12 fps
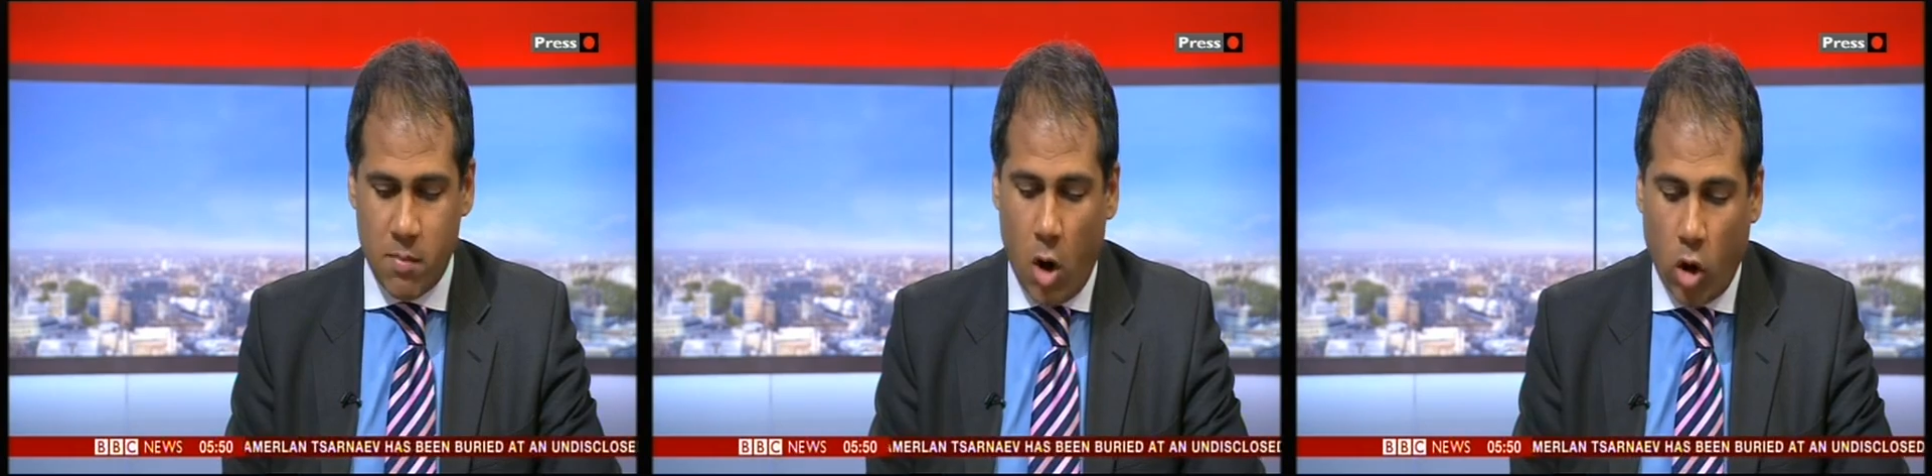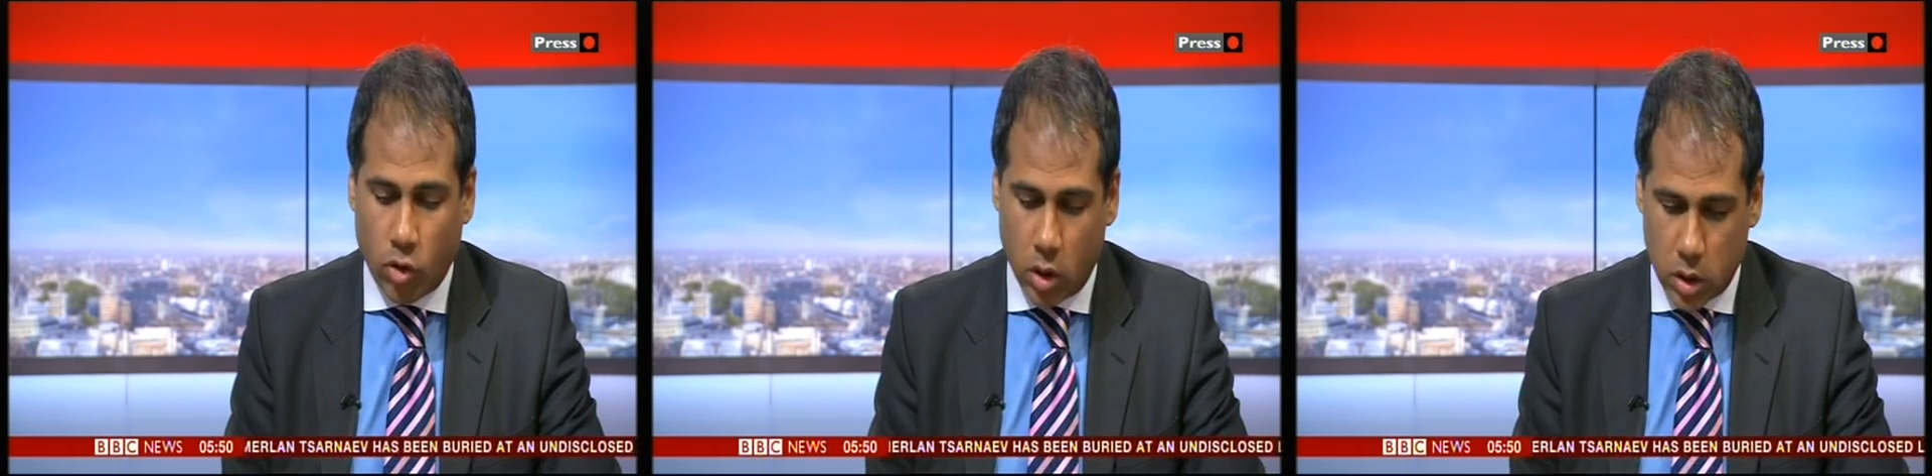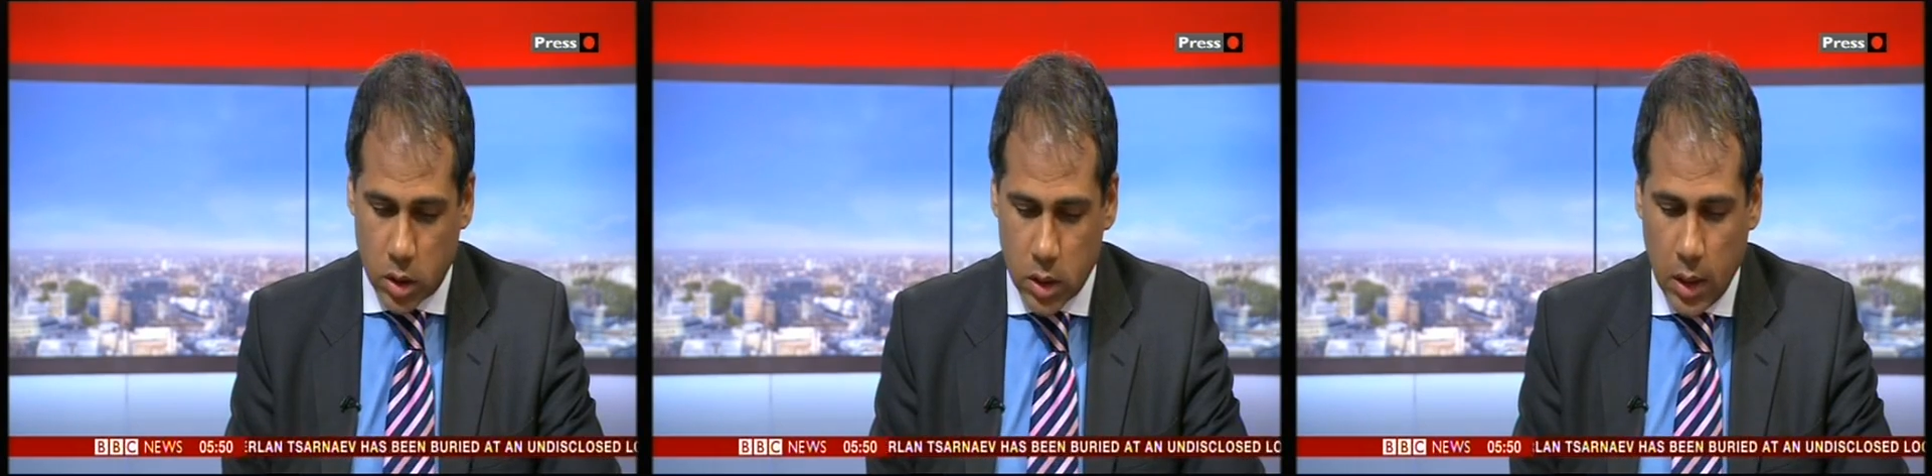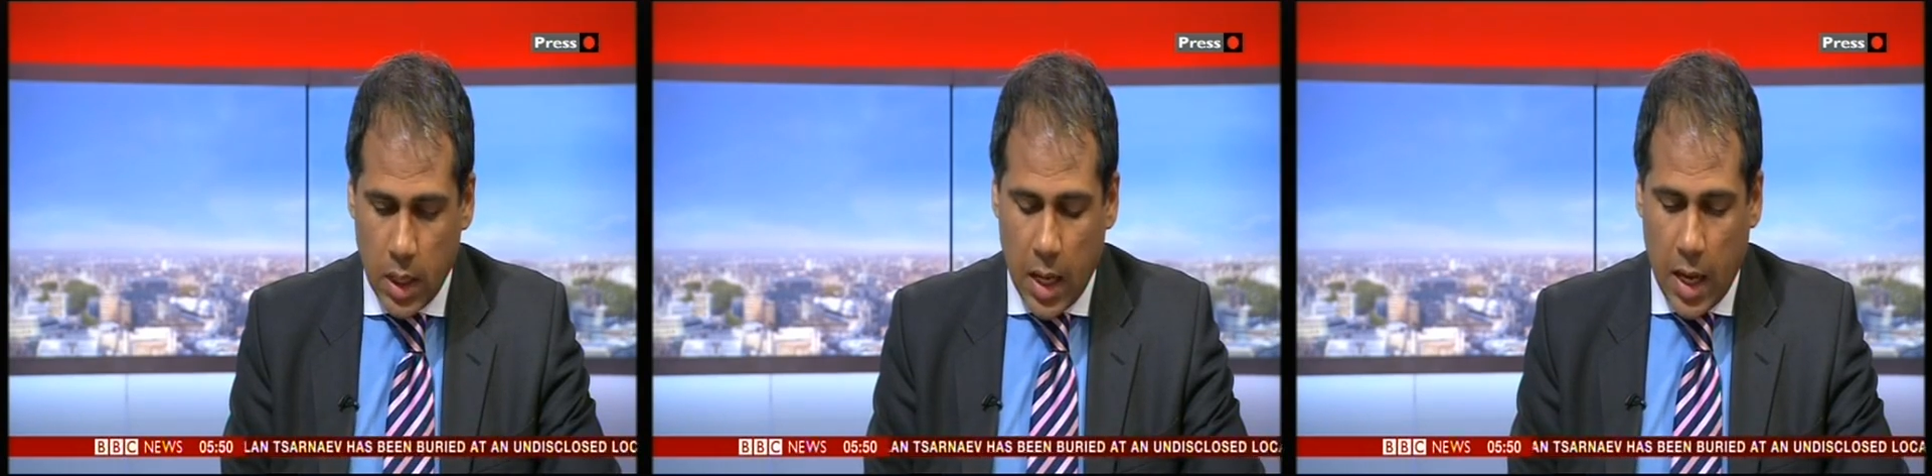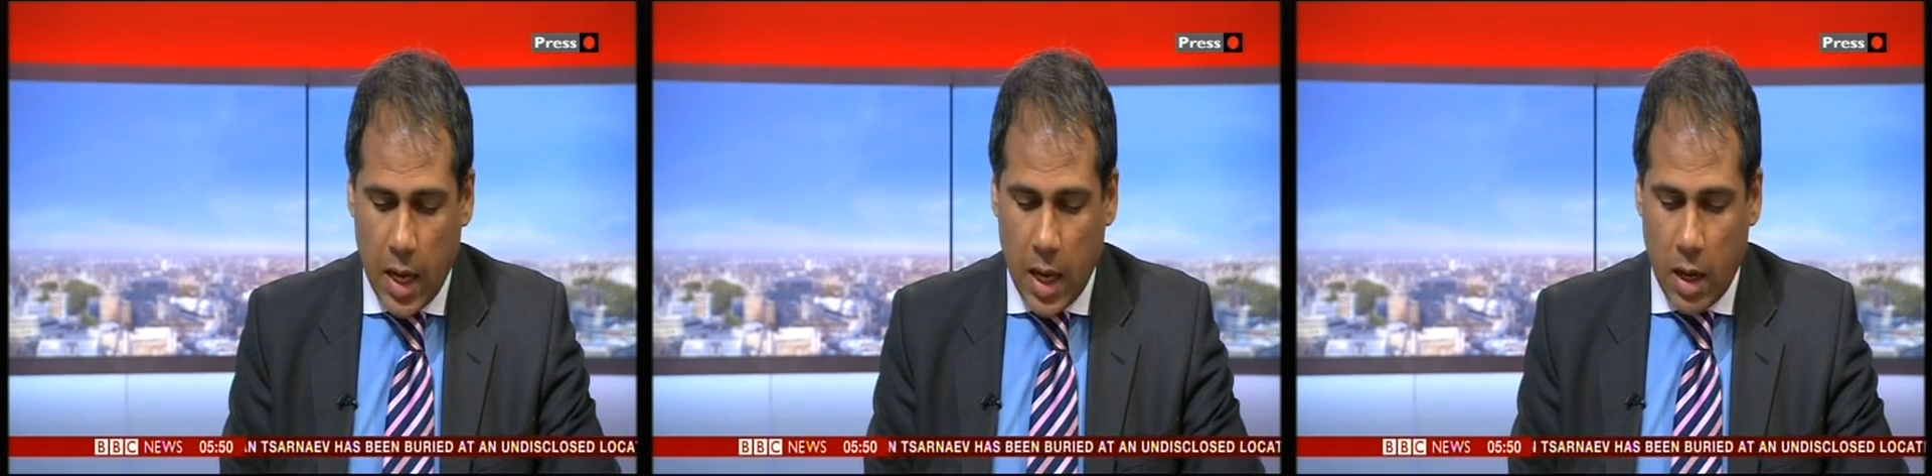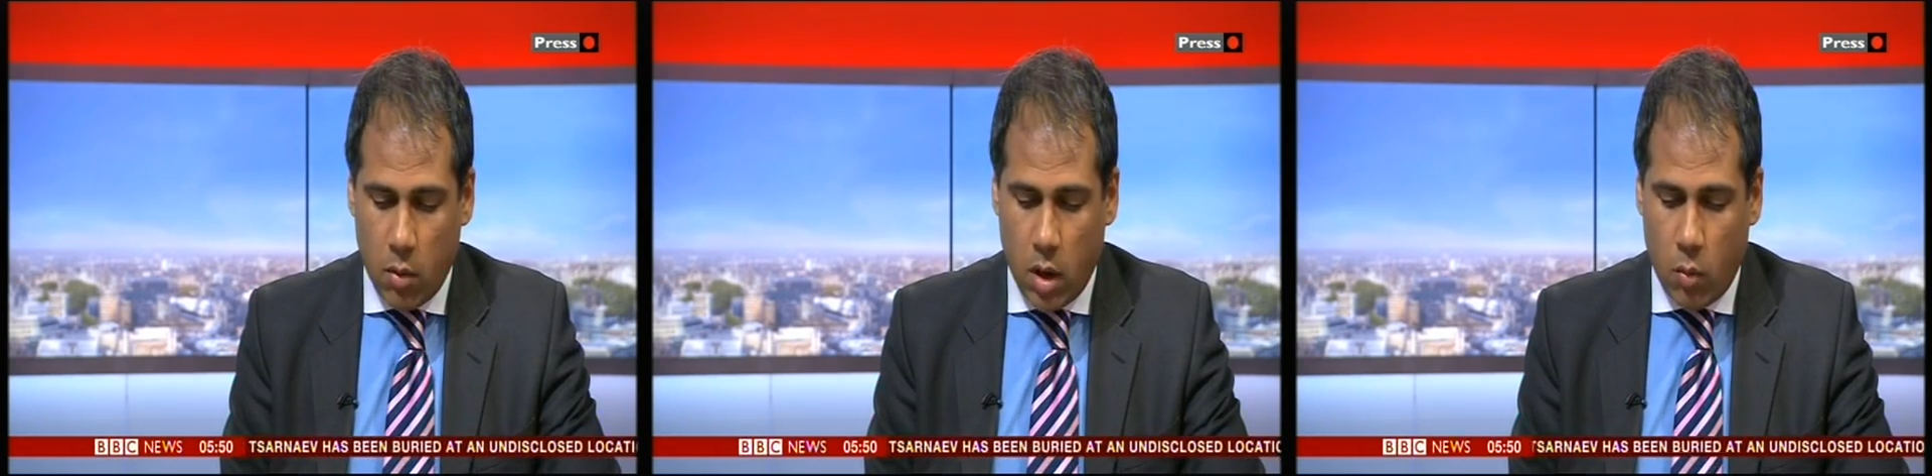immoral.
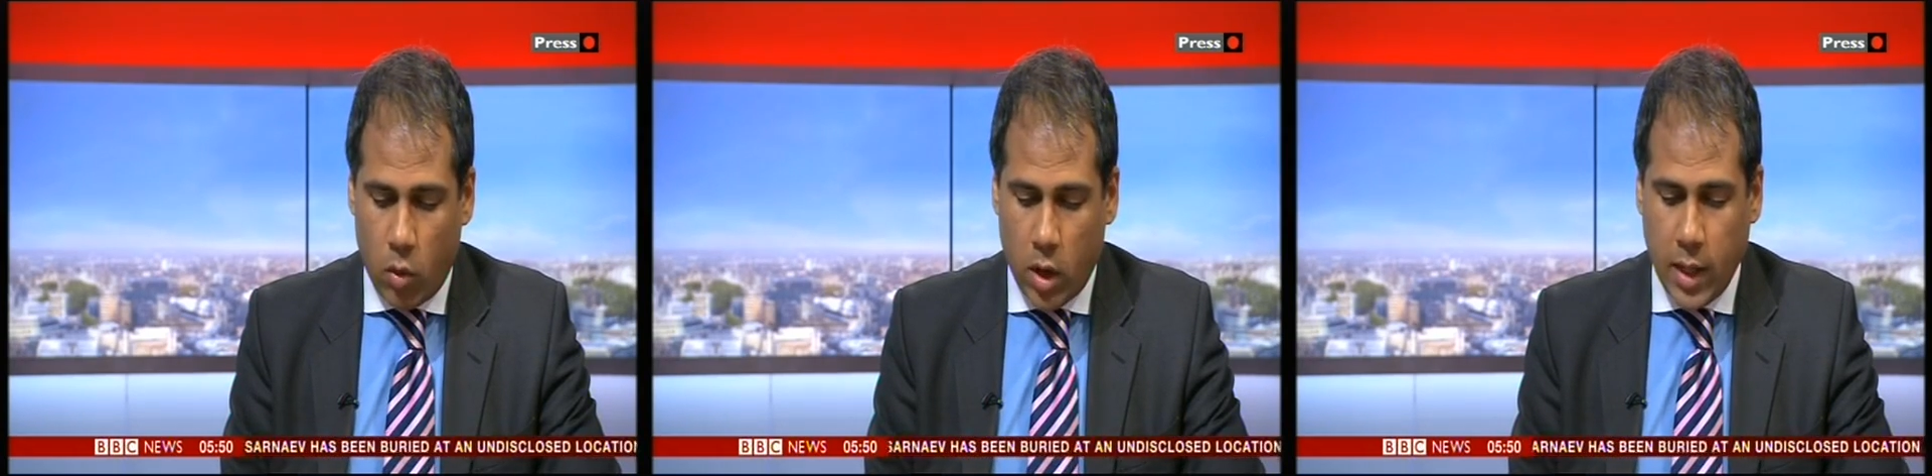And what